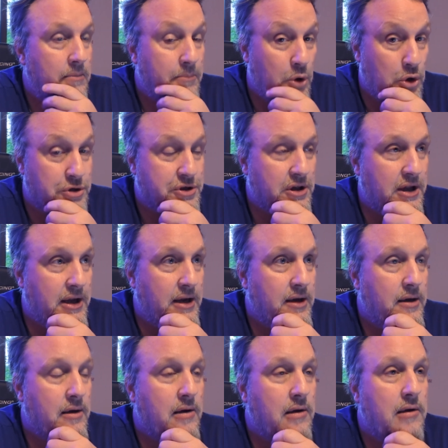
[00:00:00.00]
personally?
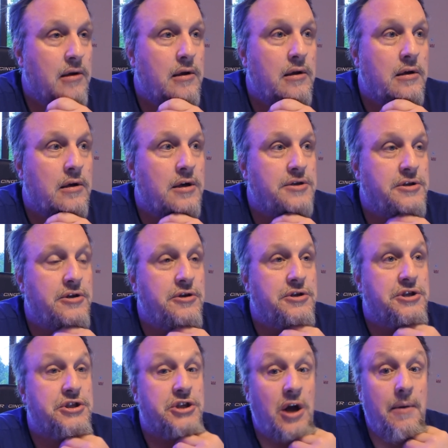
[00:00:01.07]
Because there's
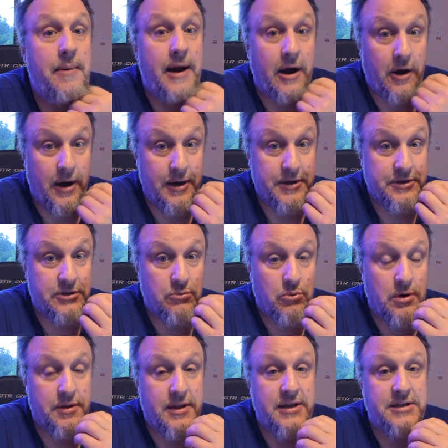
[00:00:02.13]
some areas
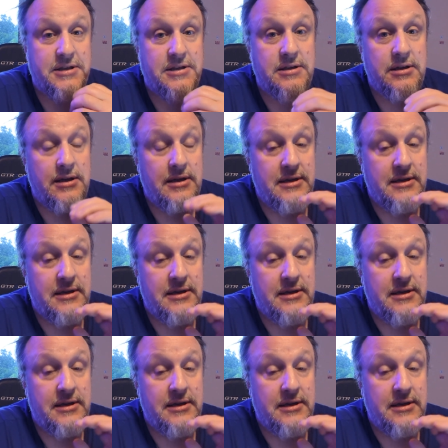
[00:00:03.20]
where this